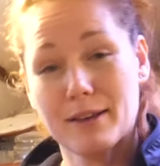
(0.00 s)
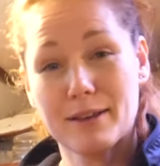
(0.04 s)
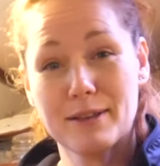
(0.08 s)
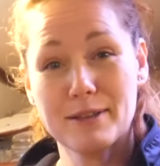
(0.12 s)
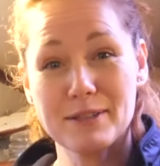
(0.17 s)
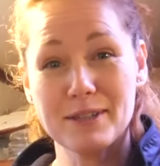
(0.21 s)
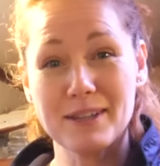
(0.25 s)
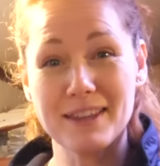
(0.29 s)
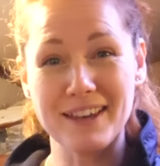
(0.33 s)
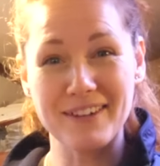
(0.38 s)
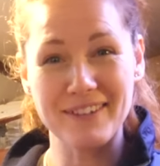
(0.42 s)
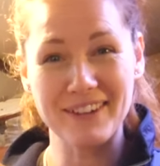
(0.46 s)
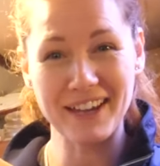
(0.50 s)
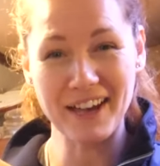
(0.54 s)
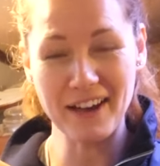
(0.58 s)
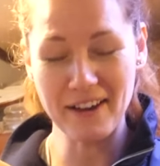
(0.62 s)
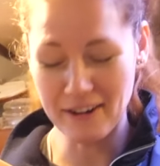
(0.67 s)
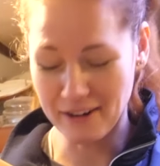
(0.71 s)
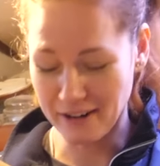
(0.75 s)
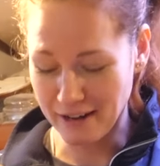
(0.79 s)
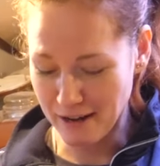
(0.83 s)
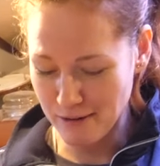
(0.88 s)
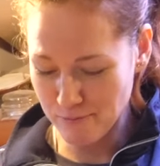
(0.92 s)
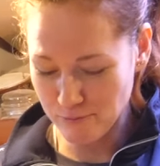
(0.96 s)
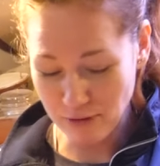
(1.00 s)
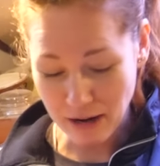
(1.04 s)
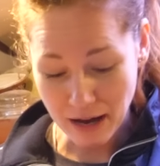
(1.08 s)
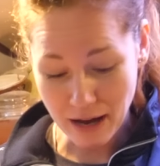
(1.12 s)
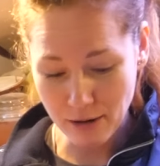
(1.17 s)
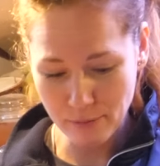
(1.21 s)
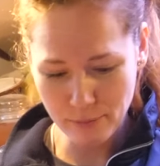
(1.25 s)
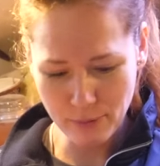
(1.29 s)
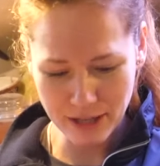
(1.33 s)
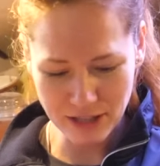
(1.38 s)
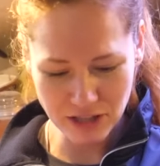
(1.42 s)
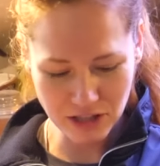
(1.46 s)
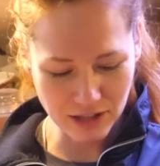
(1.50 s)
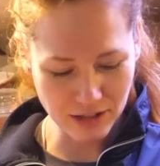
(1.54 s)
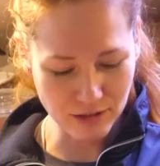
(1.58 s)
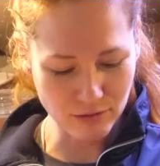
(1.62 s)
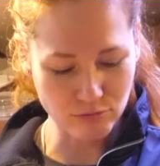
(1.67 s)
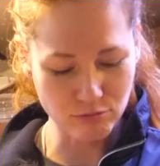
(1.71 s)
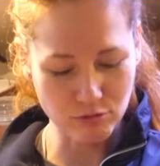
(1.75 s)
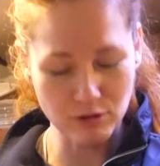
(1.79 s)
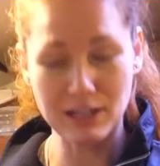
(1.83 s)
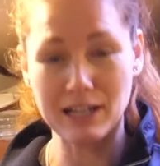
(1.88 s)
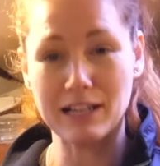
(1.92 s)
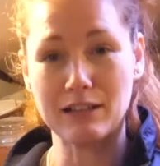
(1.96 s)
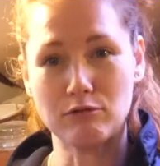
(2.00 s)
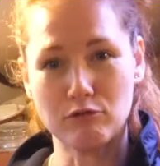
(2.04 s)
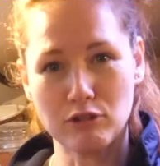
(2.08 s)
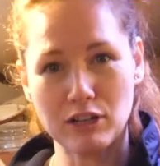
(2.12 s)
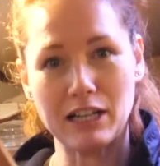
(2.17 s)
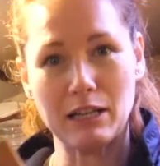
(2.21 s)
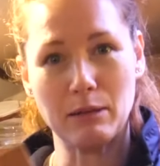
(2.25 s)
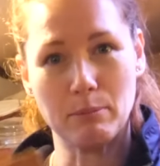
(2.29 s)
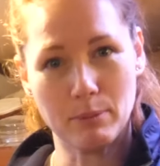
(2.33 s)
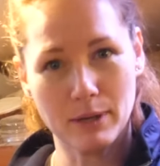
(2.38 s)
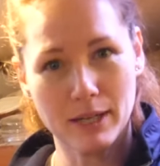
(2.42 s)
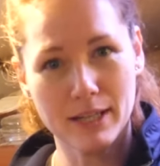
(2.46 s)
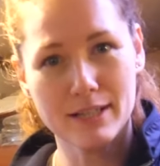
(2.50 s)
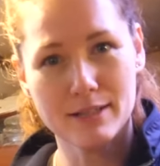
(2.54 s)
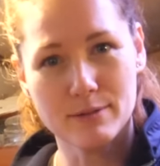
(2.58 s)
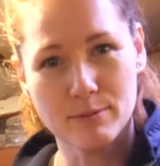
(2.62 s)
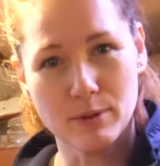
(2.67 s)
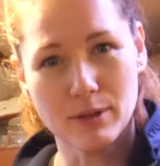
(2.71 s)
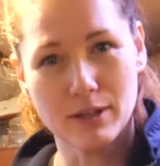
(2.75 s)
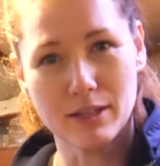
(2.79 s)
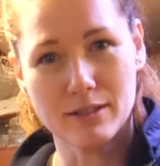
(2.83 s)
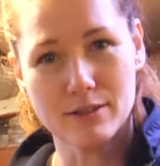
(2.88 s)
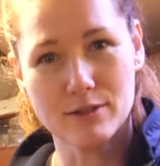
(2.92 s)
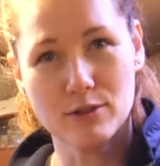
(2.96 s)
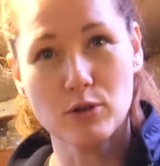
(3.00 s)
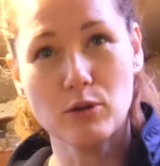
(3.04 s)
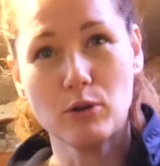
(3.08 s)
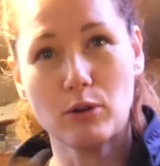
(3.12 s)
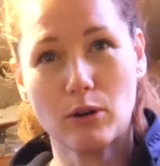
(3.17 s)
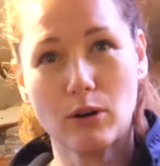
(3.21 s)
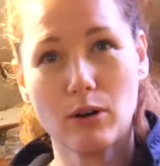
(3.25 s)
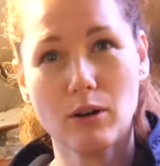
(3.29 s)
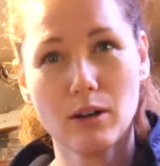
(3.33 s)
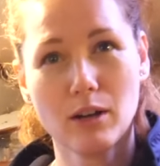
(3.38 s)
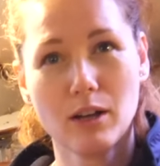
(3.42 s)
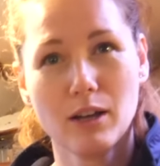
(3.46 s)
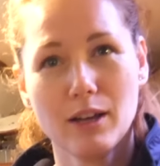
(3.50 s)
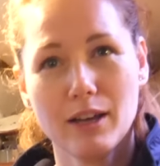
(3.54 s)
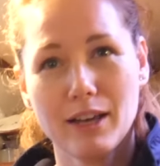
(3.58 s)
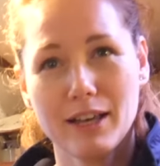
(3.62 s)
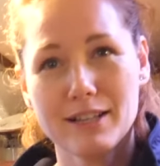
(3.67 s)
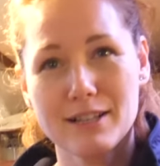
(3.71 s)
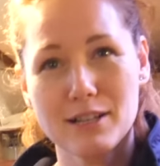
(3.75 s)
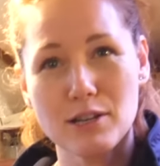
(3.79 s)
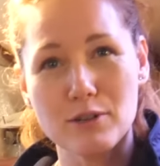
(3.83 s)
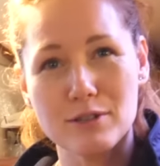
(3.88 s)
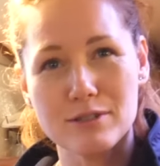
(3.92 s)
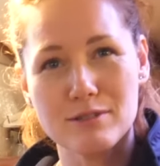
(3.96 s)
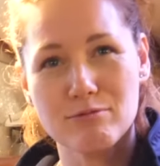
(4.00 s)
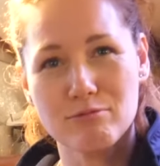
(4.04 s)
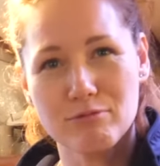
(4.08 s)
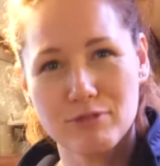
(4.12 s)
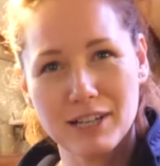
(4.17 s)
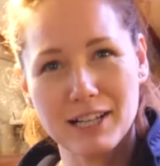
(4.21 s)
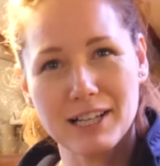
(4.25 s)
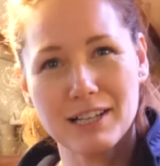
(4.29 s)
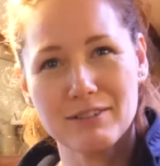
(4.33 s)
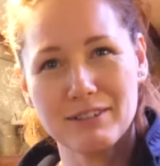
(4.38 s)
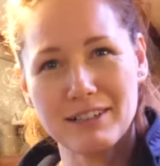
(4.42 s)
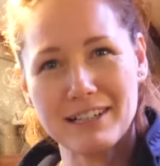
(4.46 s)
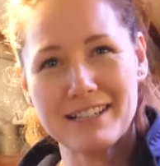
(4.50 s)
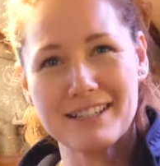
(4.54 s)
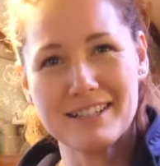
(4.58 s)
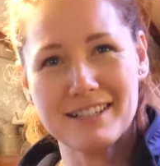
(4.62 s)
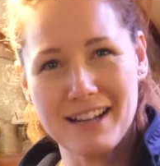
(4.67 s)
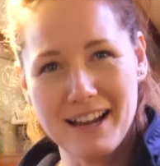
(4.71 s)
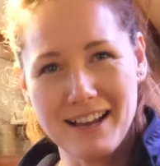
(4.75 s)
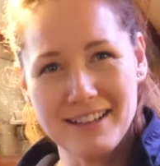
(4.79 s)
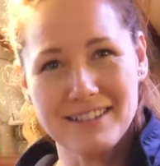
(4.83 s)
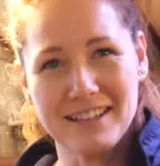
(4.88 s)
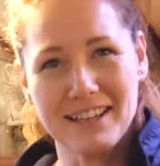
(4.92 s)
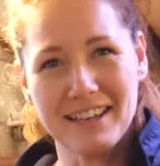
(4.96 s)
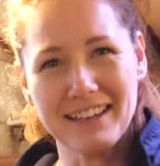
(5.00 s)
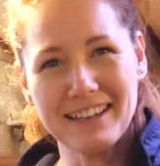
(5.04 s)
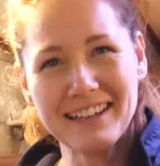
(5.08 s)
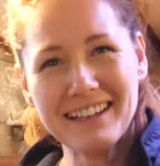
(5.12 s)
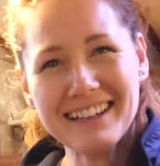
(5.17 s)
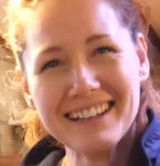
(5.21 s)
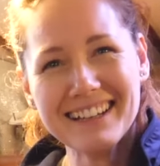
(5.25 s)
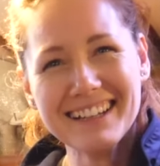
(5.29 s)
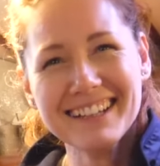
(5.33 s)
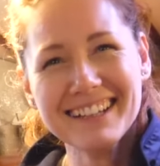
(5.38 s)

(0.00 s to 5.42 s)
So there we go. I'm, I'm actually really, really pleased with this door. It looks really, really snazzy.